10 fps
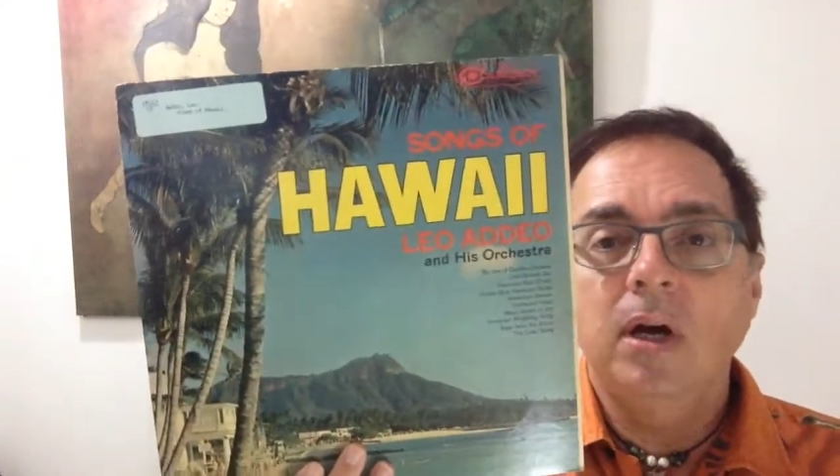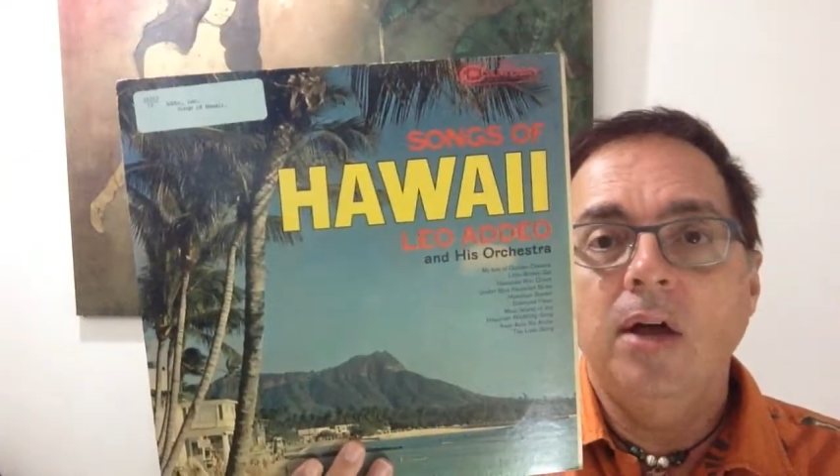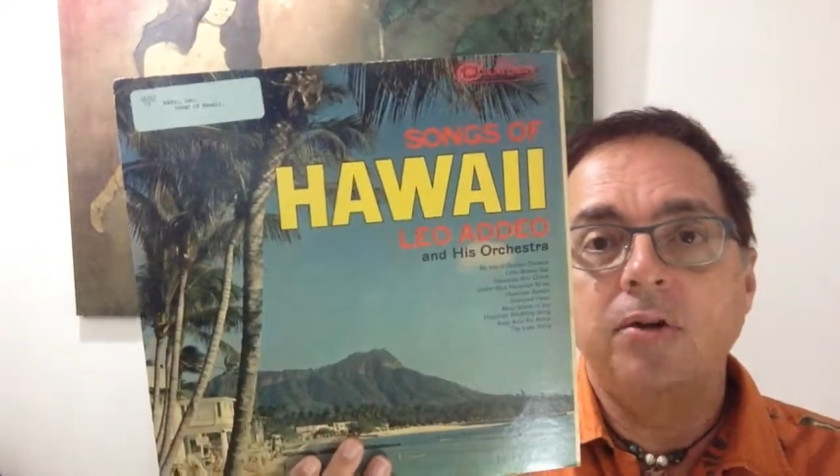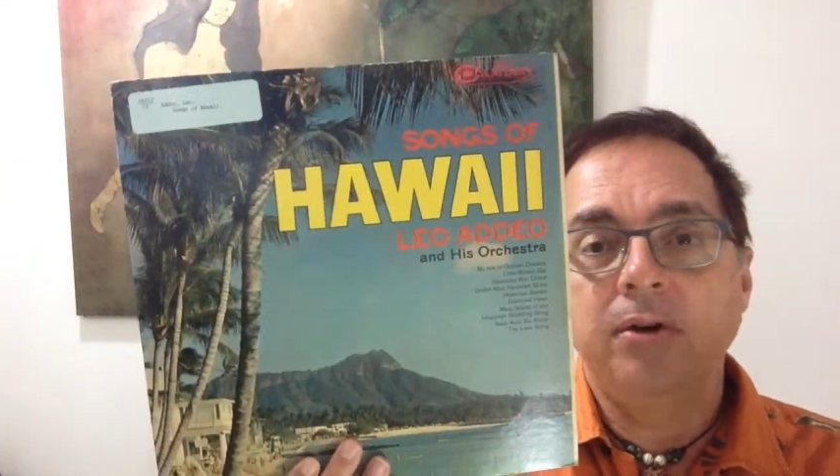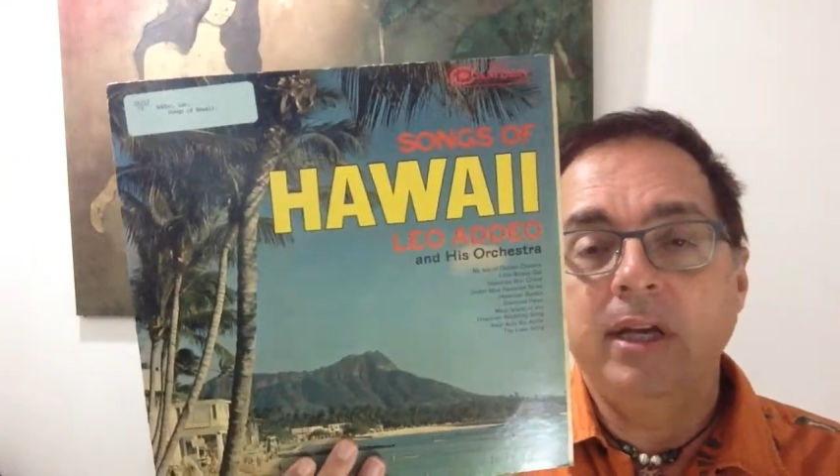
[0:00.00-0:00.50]

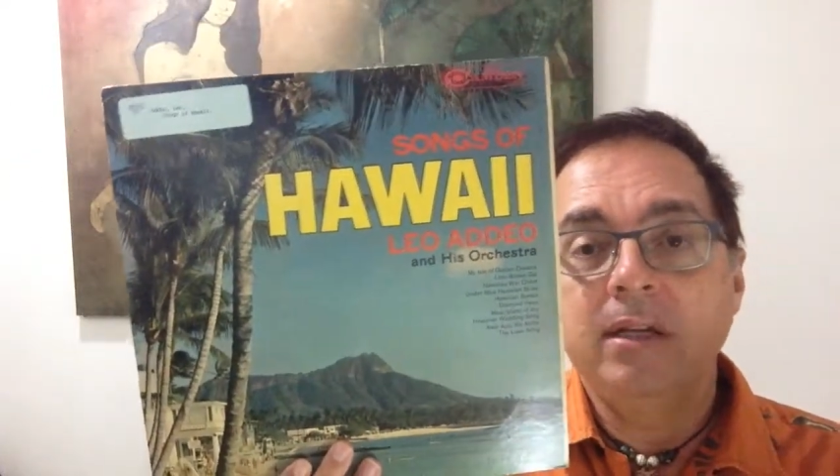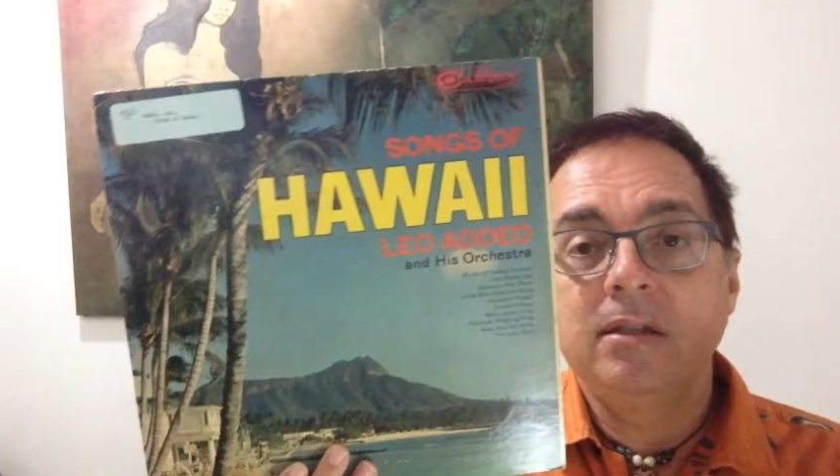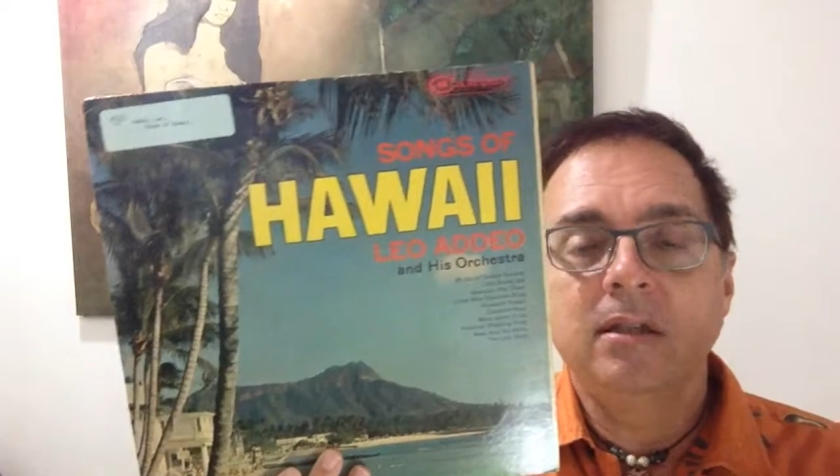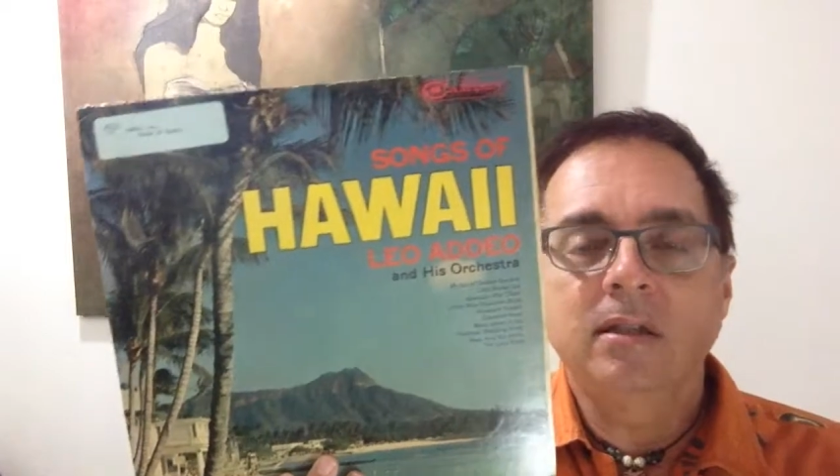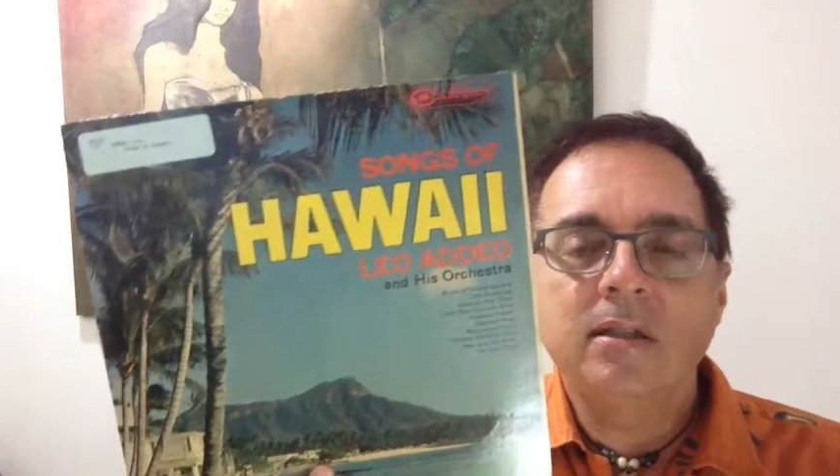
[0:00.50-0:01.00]
other
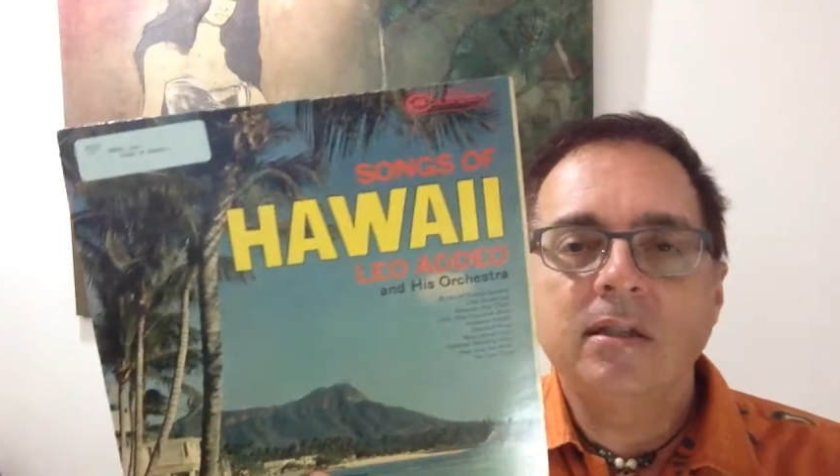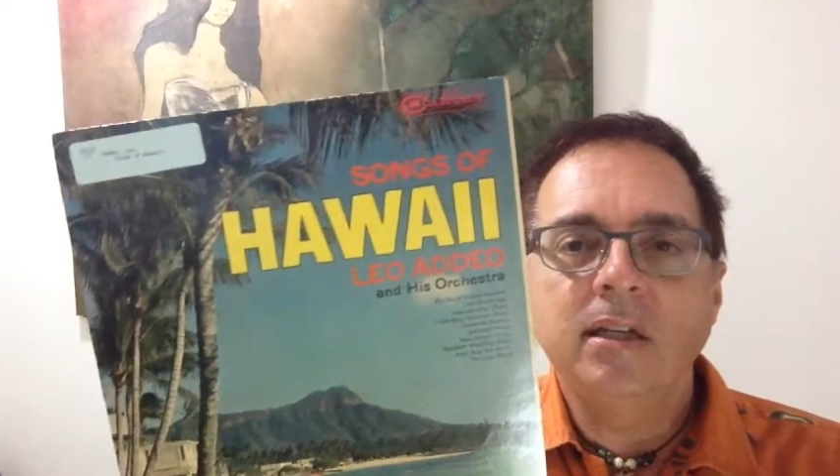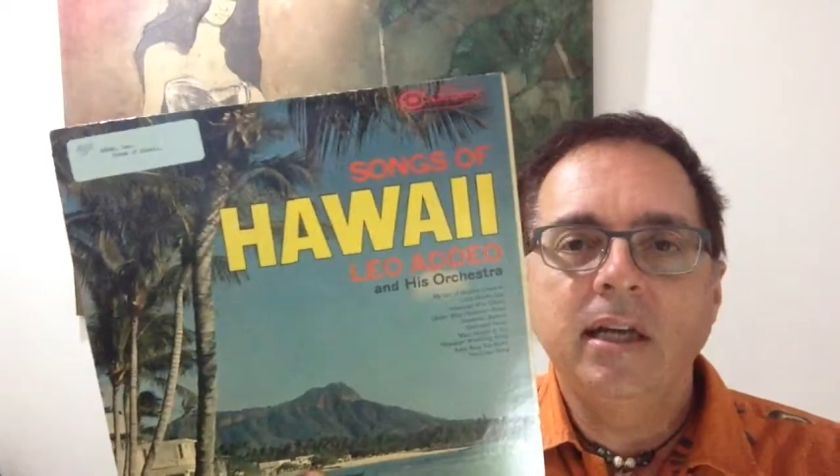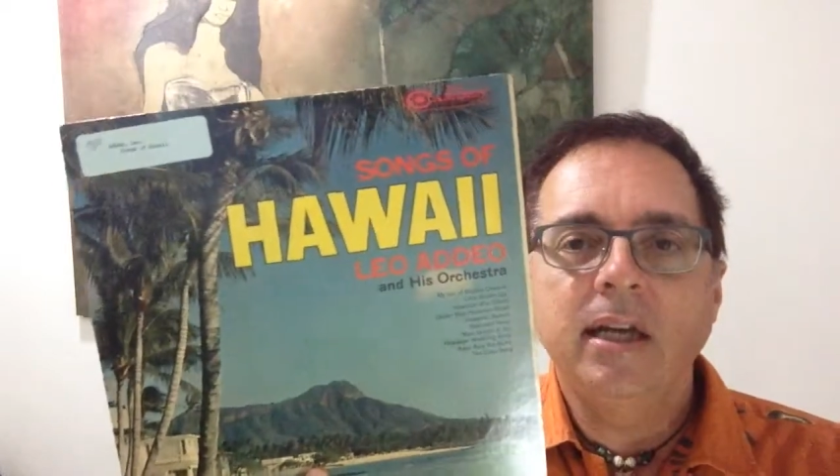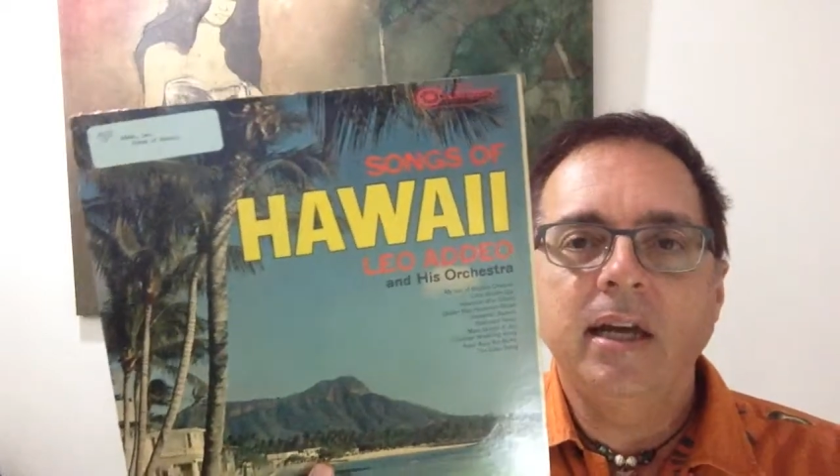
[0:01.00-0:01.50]
easy
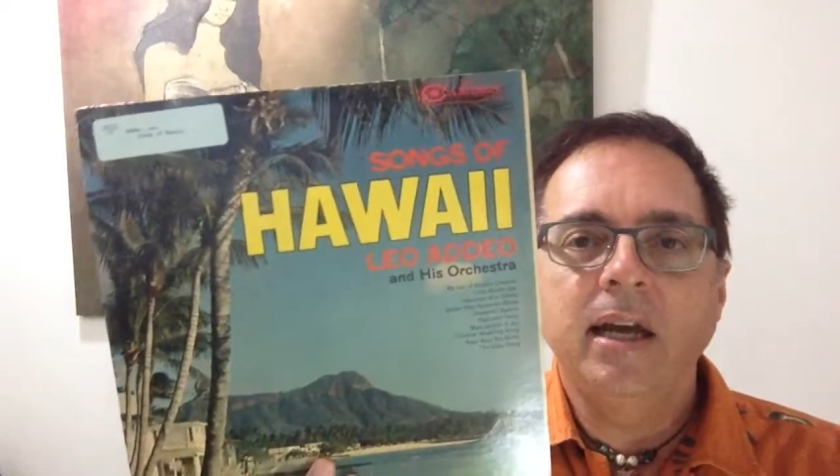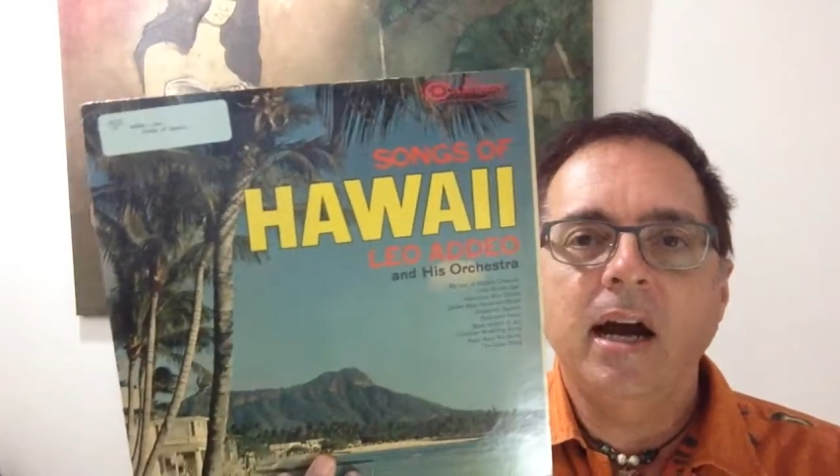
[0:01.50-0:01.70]
listening